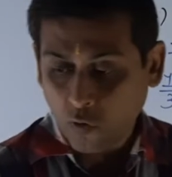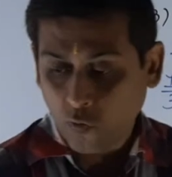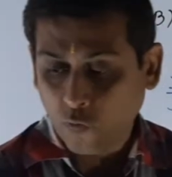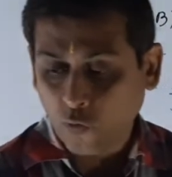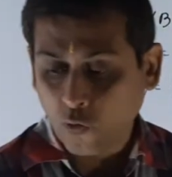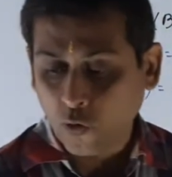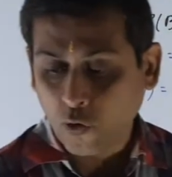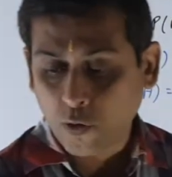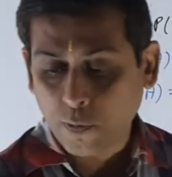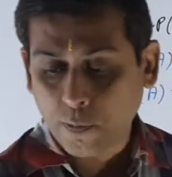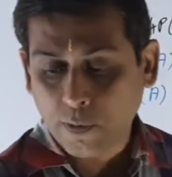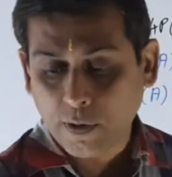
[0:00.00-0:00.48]

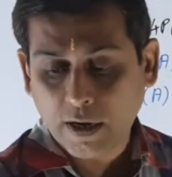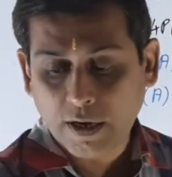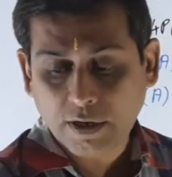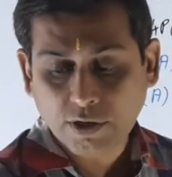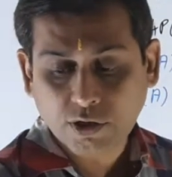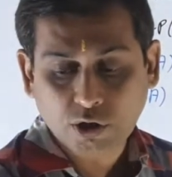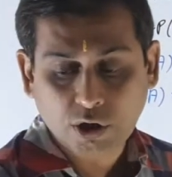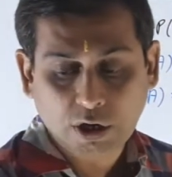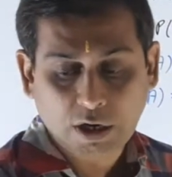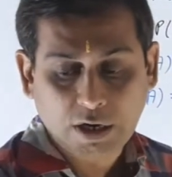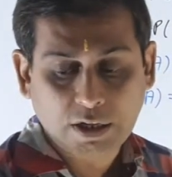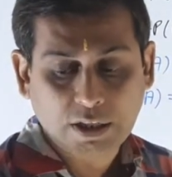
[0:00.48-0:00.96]
4
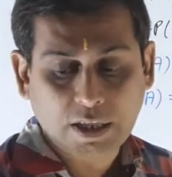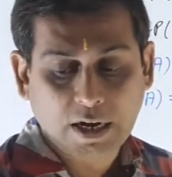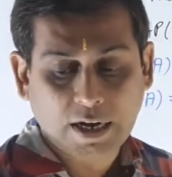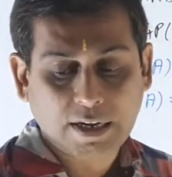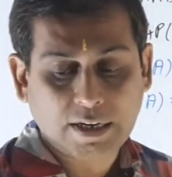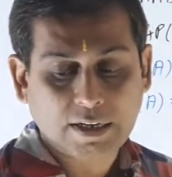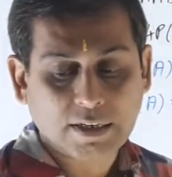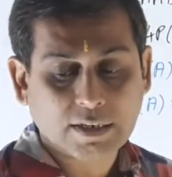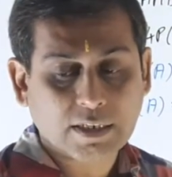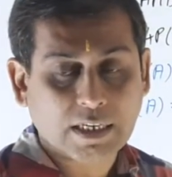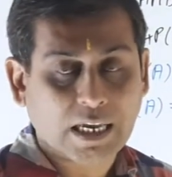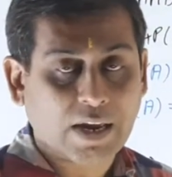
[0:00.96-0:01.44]
plus 3, that
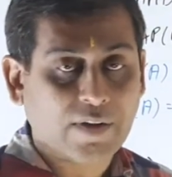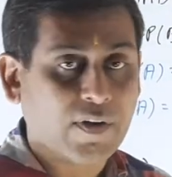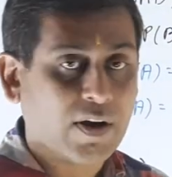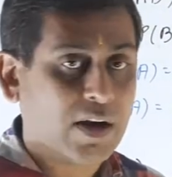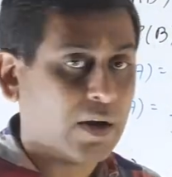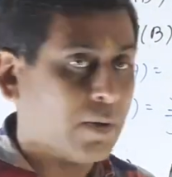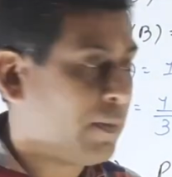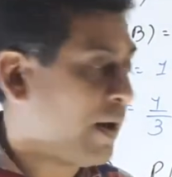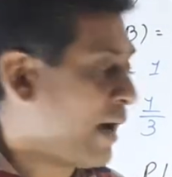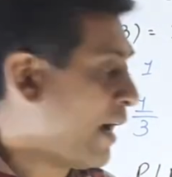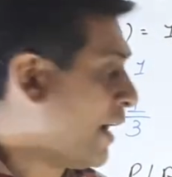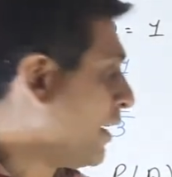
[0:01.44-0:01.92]
is
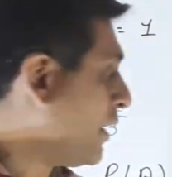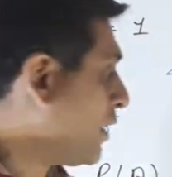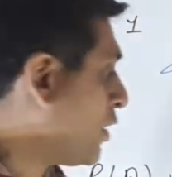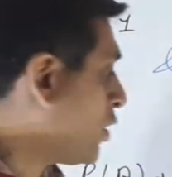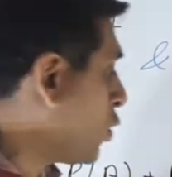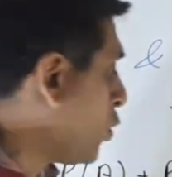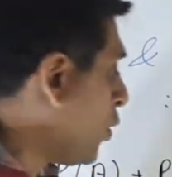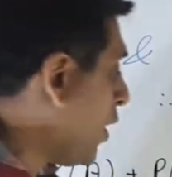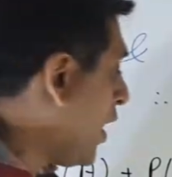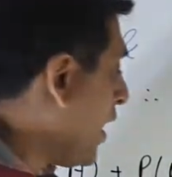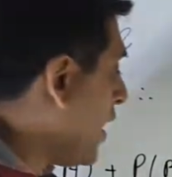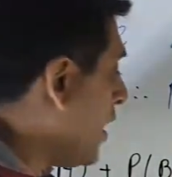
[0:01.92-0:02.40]
7 by
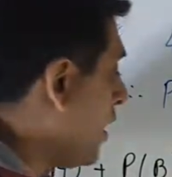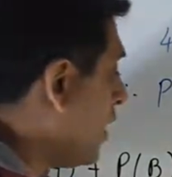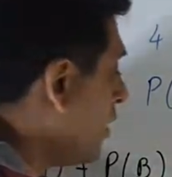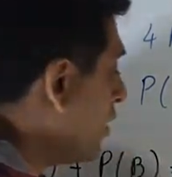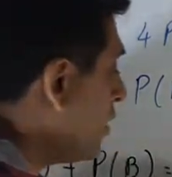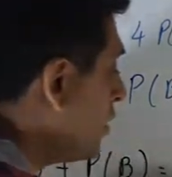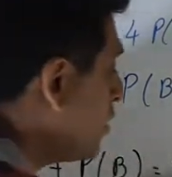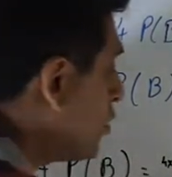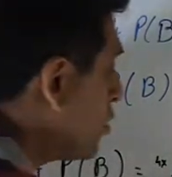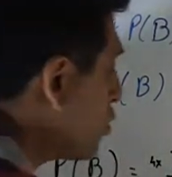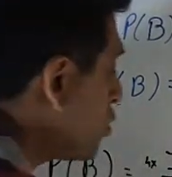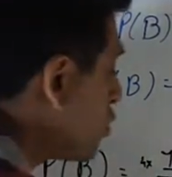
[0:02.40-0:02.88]
12.
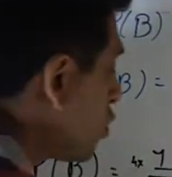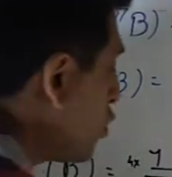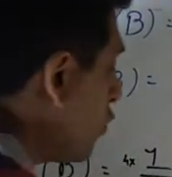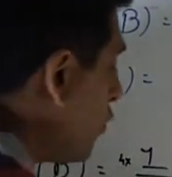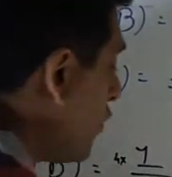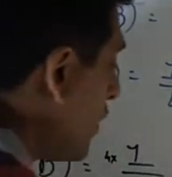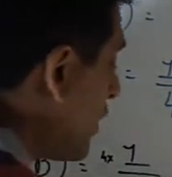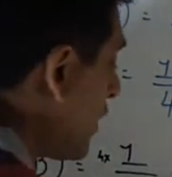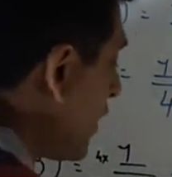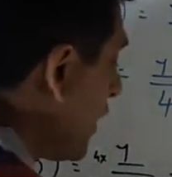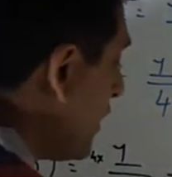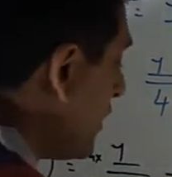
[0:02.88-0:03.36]
So
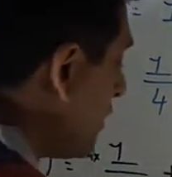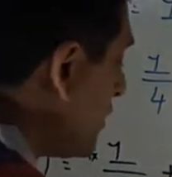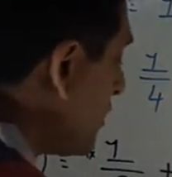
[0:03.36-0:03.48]
we can